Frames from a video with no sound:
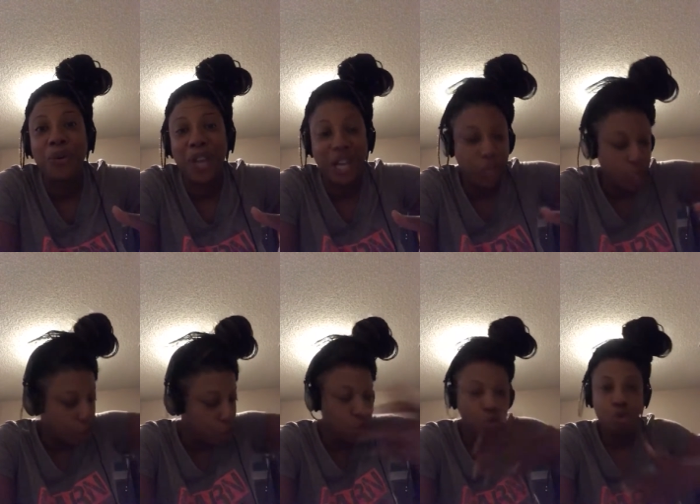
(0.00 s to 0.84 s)
And he
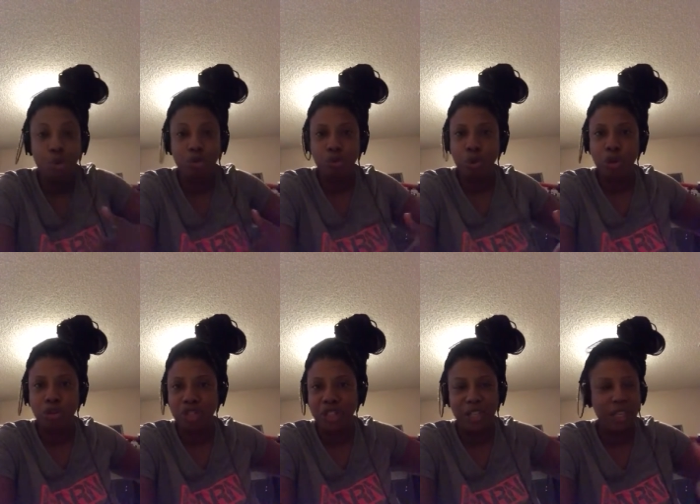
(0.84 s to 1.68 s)
used those
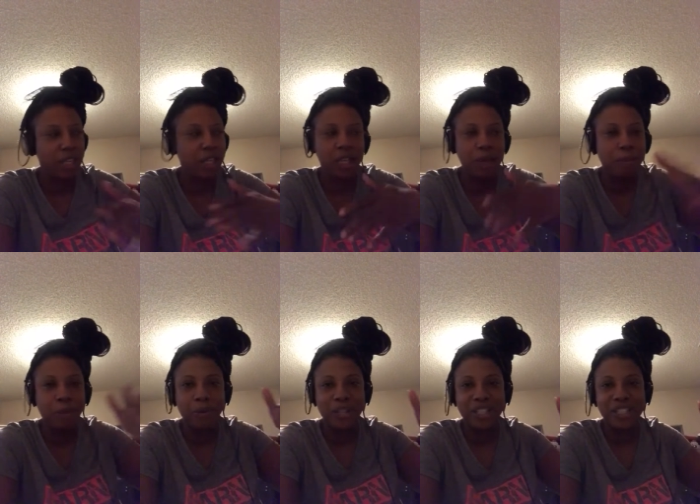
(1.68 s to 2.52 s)
words and he
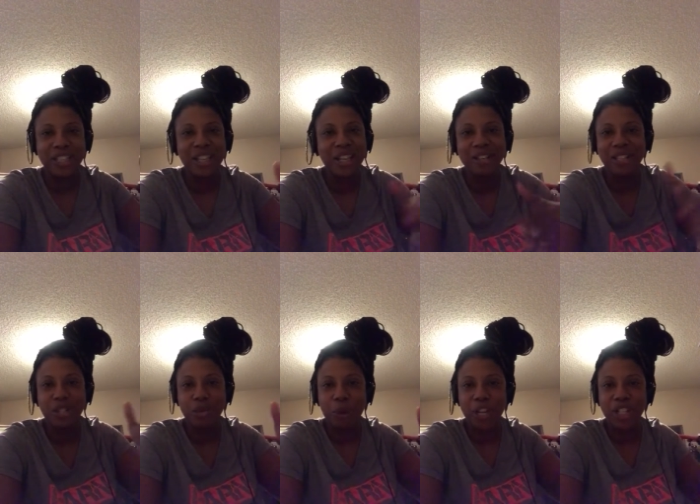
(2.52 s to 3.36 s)
broke his
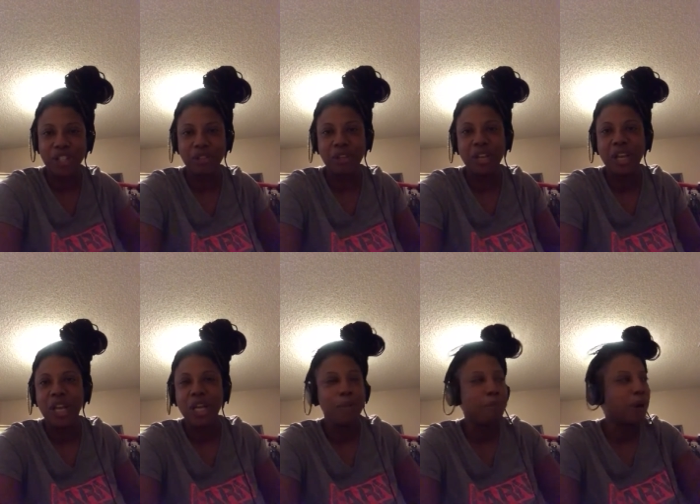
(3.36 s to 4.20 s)
situation.
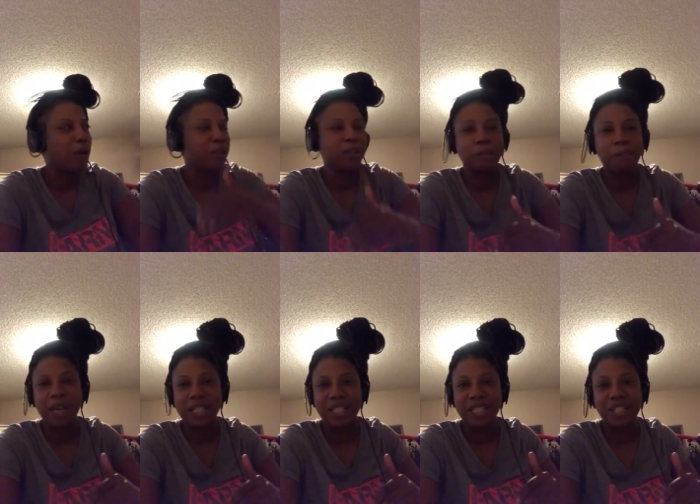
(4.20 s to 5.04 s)
He brought in the
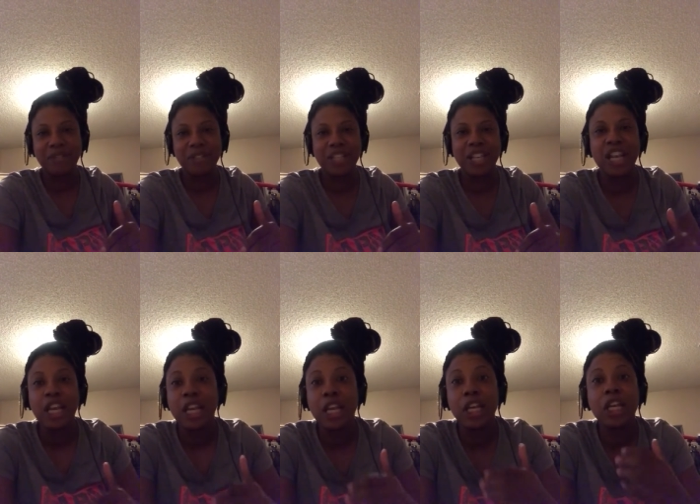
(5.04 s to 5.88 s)
positivity.
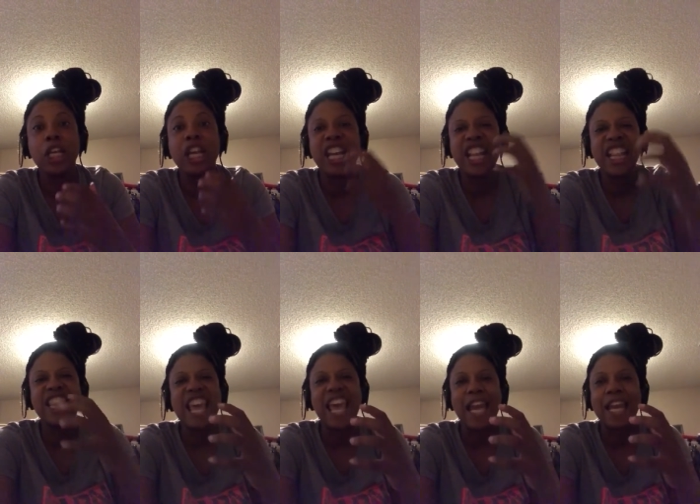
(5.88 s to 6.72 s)
And in
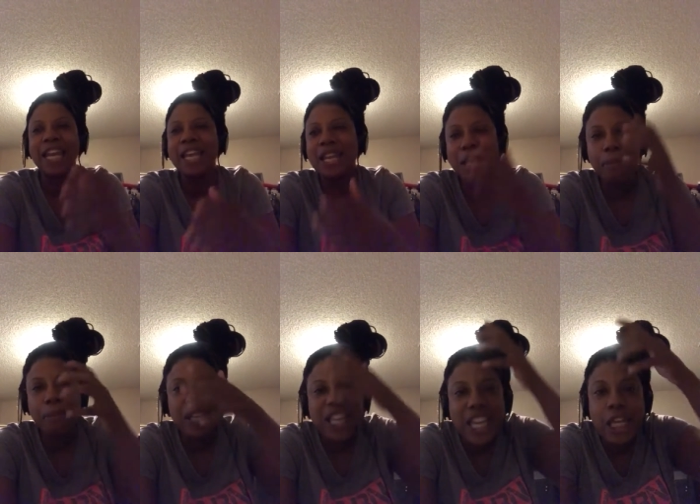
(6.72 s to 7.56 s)
that, he
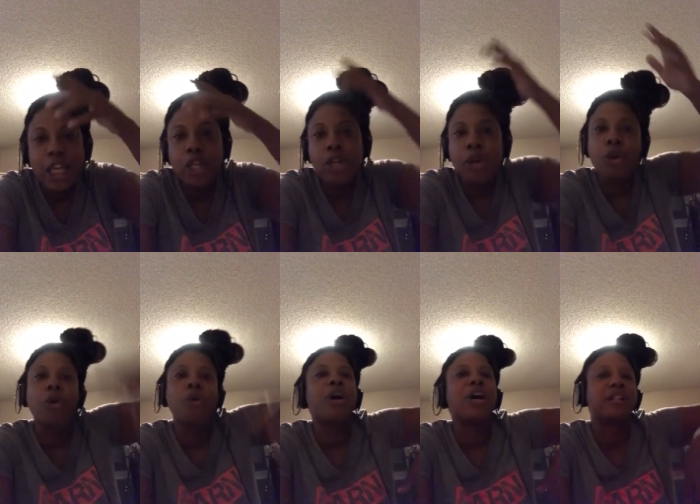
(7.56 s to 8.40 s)
began to
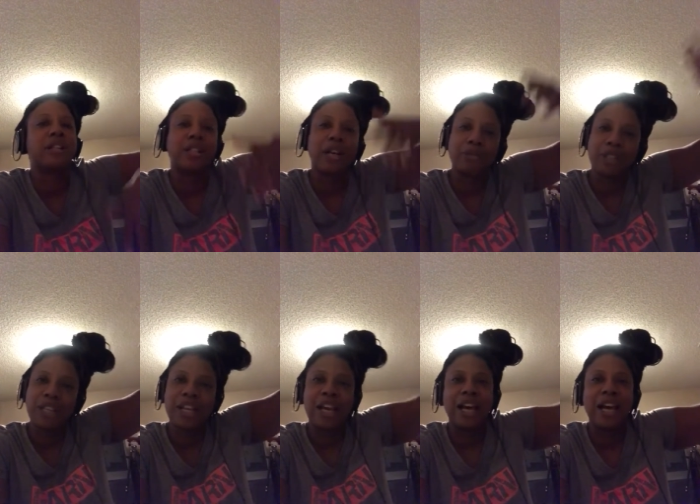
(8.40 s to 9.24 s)
know how to talk to
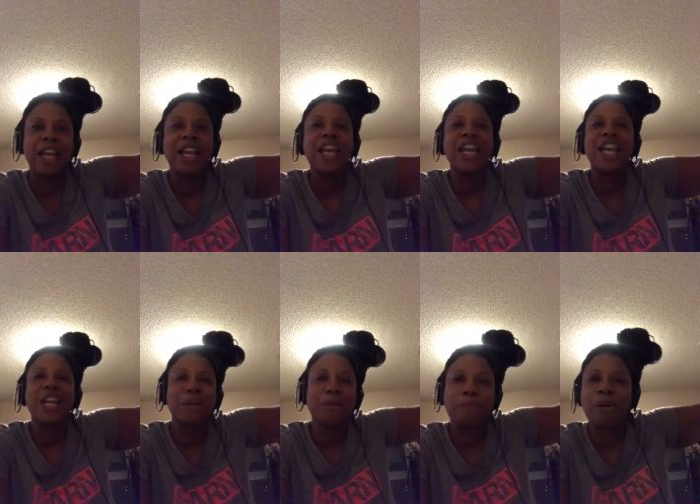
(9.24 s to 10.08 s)
God.
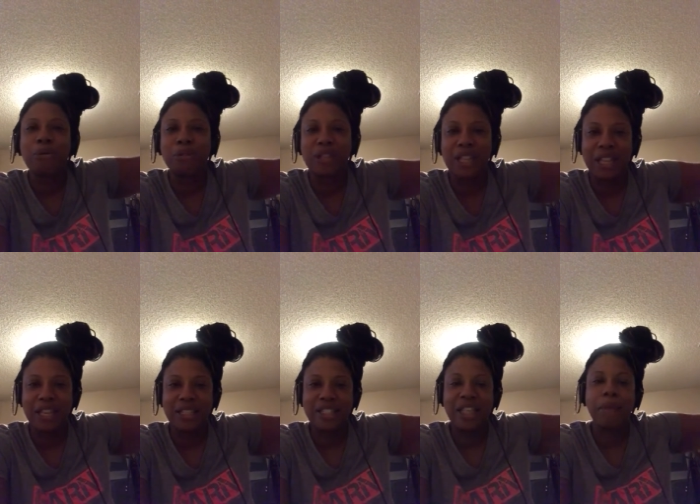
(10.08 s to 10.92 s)
And it broke
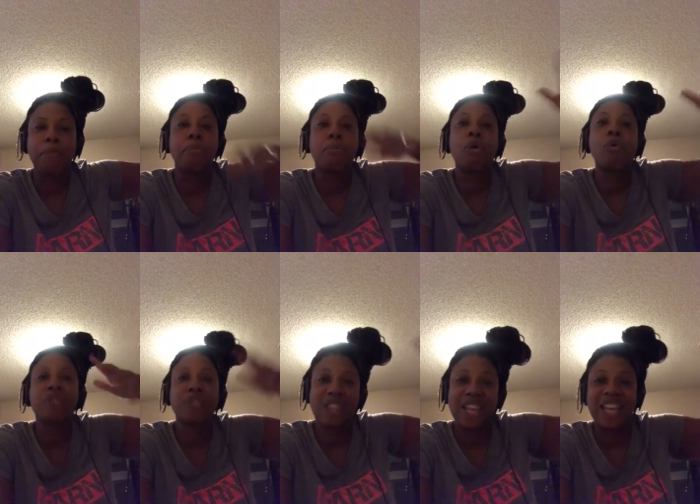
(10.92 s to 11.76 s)
things. It broke
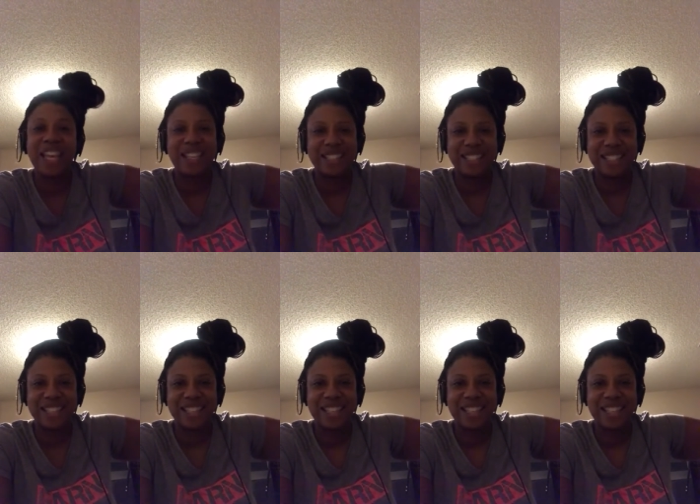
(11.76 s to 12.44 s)
things.